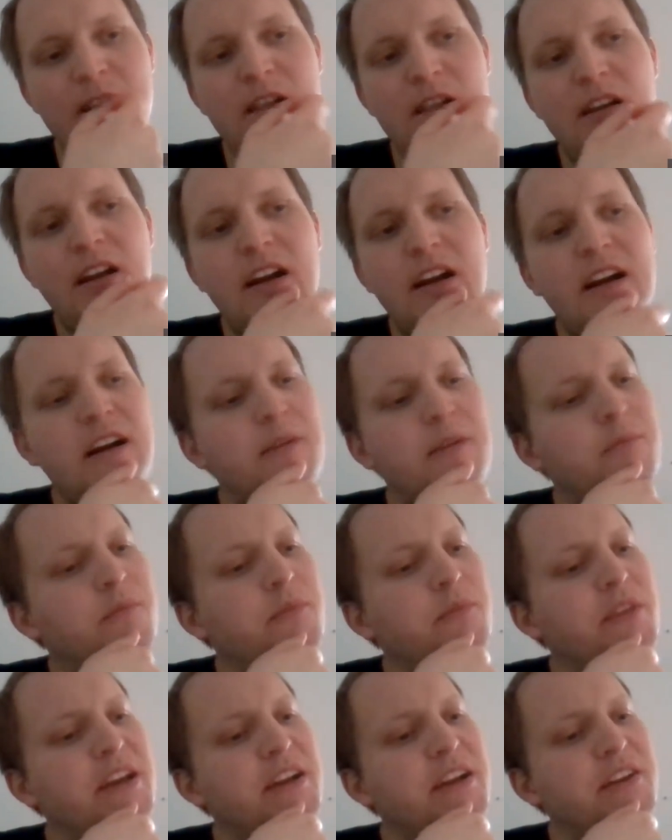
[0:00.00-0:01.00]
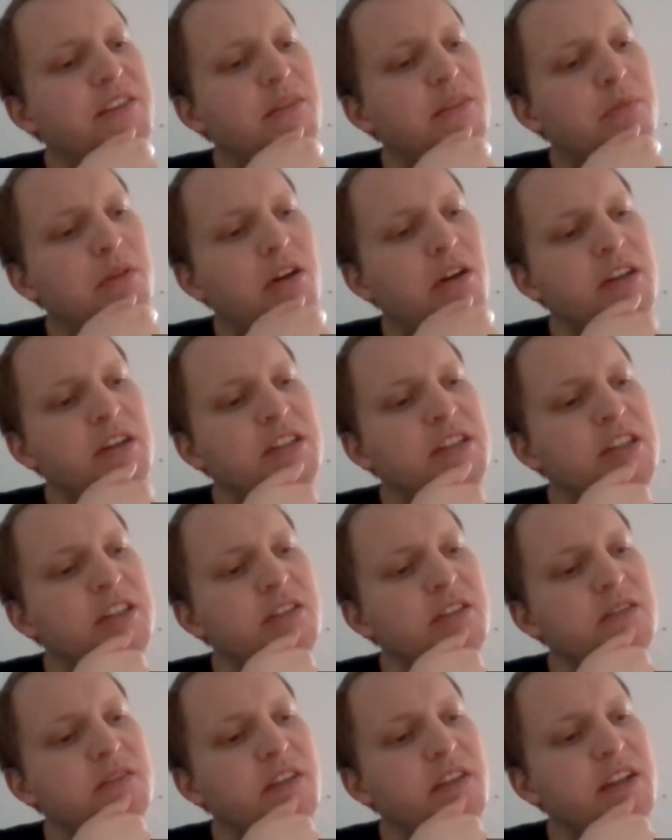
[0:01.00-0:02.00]
There's a
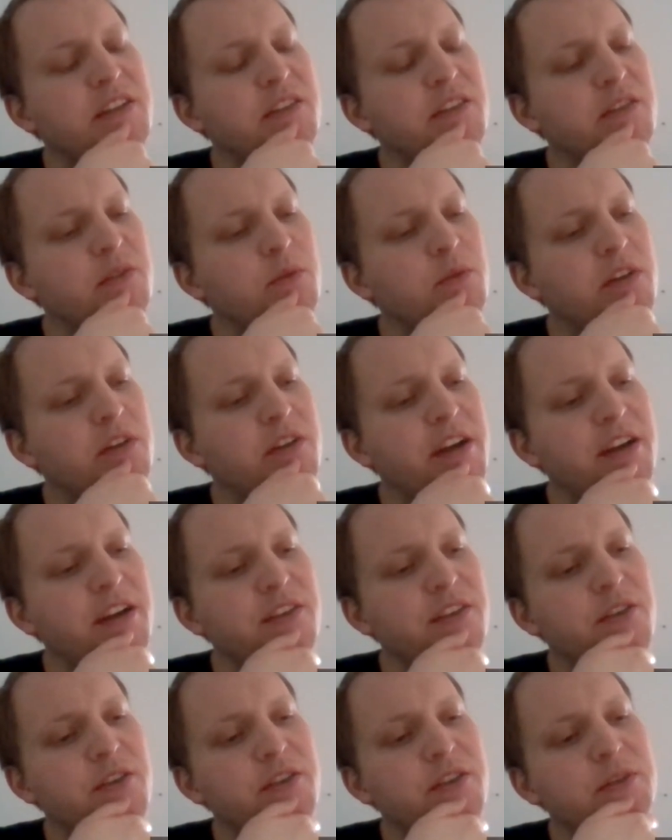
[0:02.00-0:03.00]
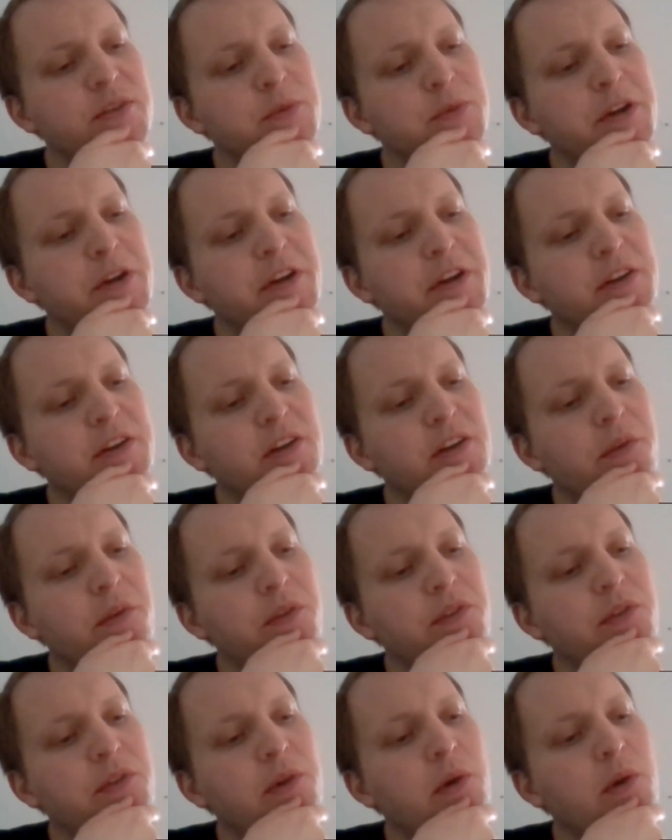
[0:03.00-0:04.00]
blocker that's Greg is currently working on.
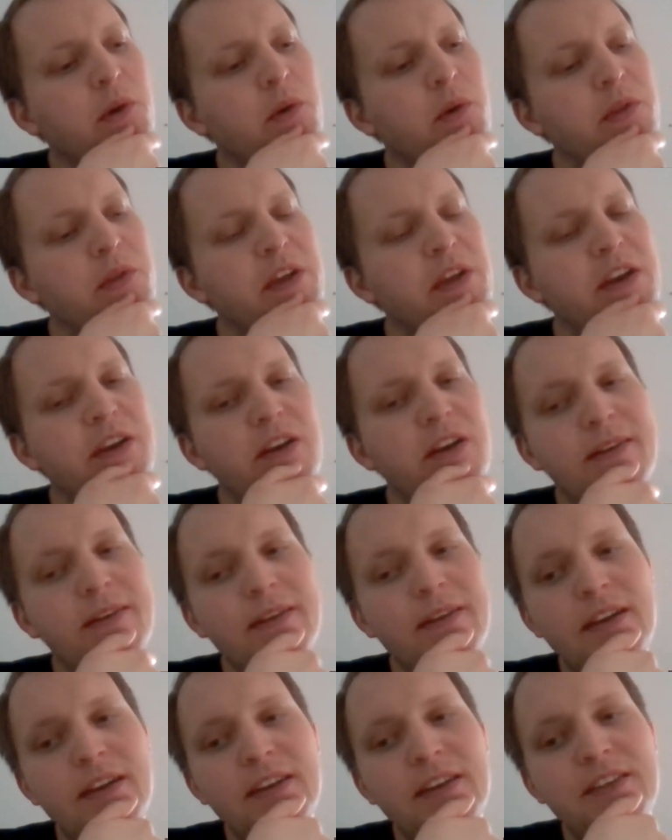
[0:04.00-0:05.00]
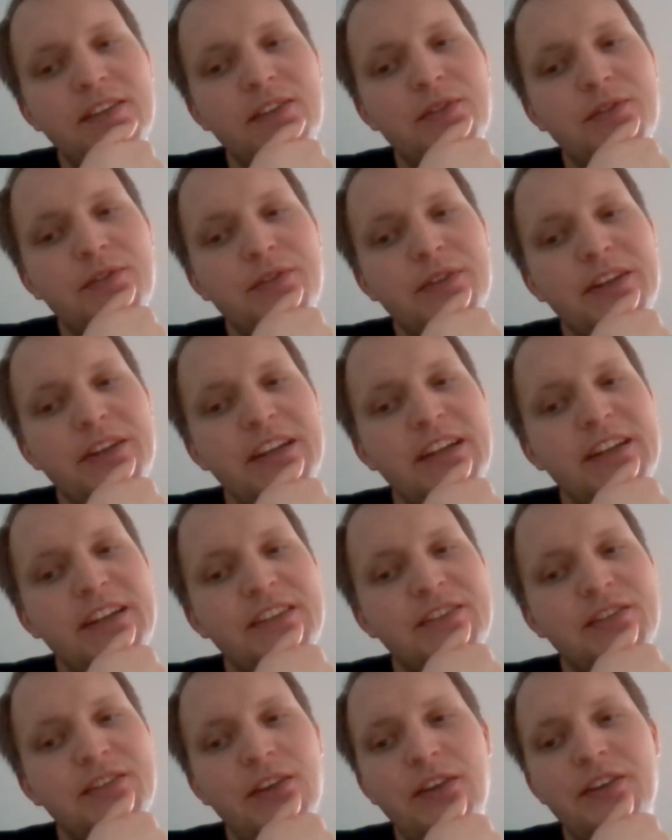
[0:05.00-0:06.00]
So there is a really
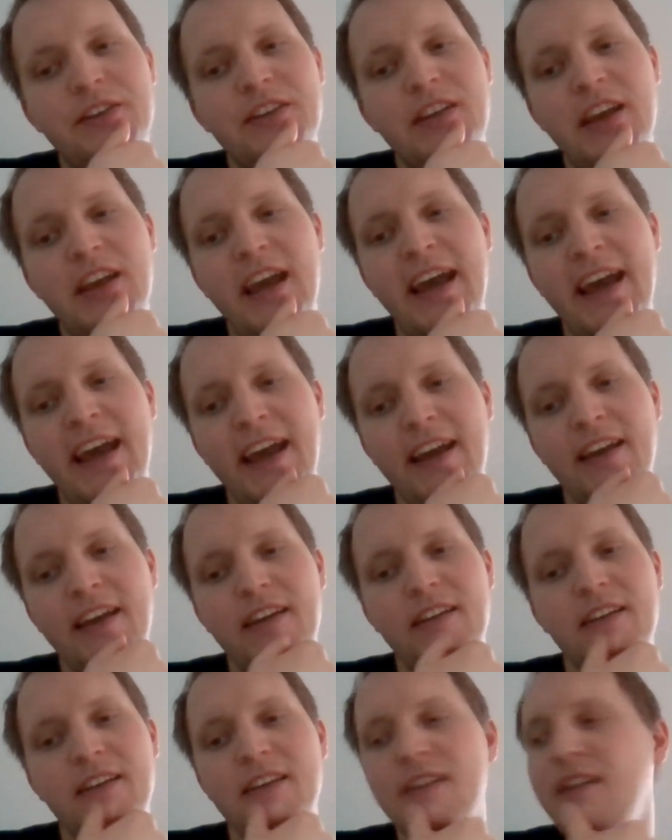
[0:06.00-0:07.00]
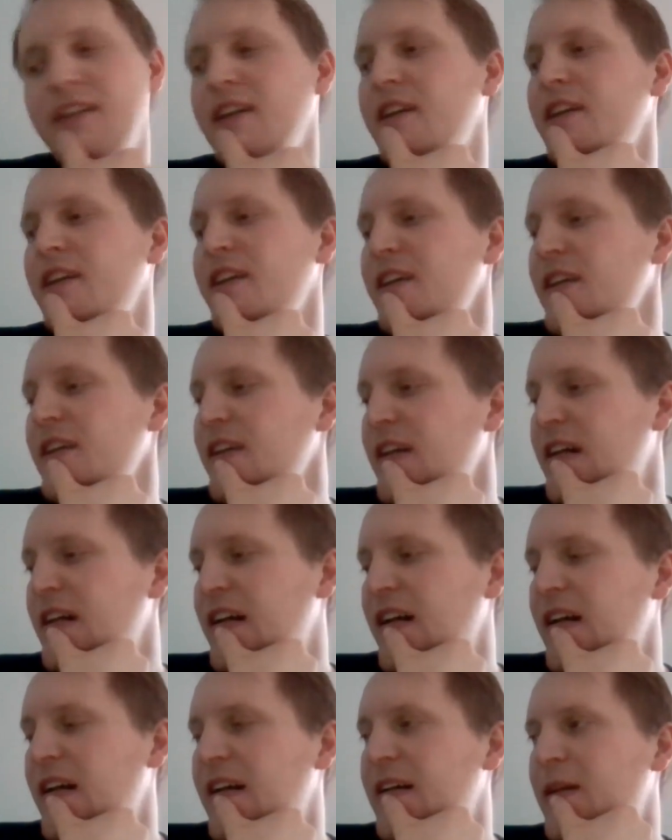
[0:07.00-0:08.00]
dirty hack
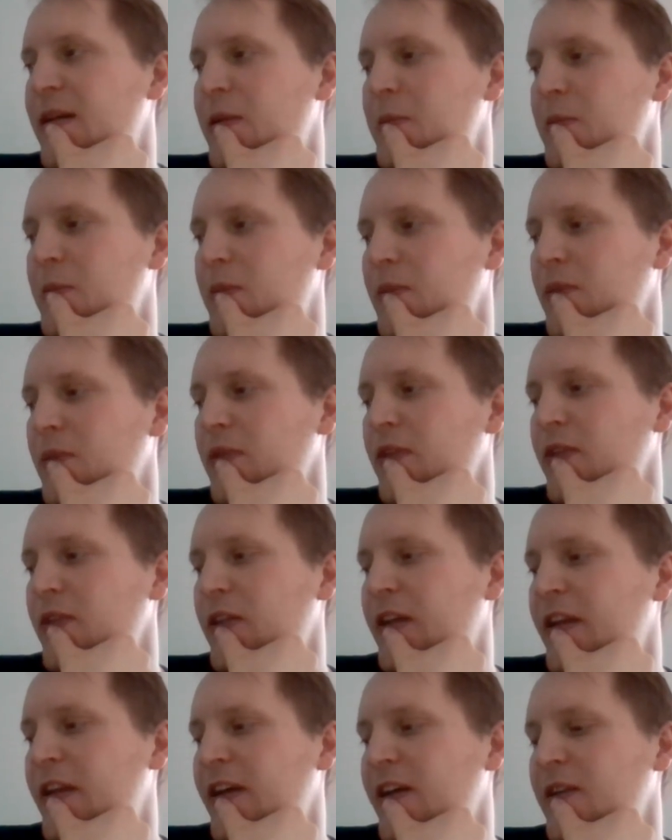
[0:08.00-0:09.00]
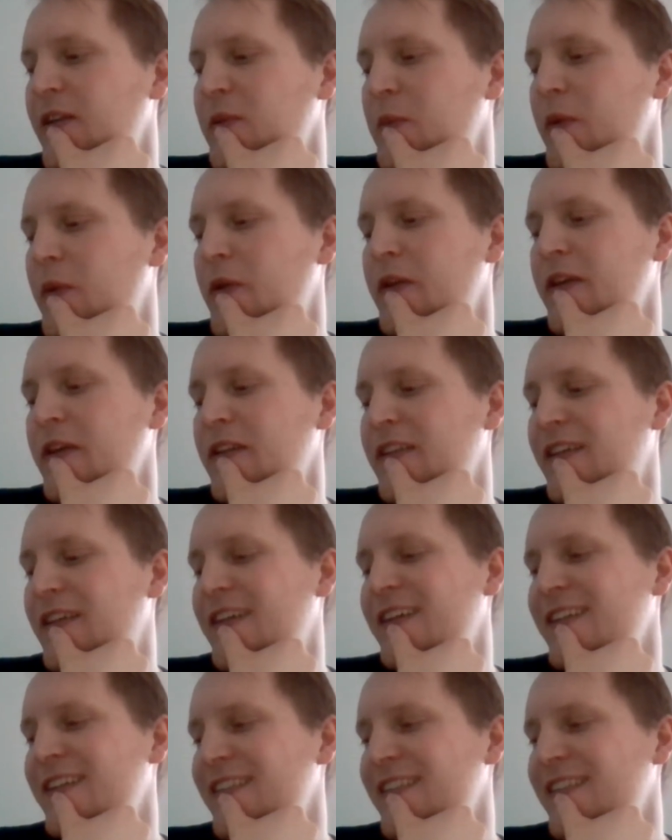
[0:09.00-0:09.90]
that I had to put in.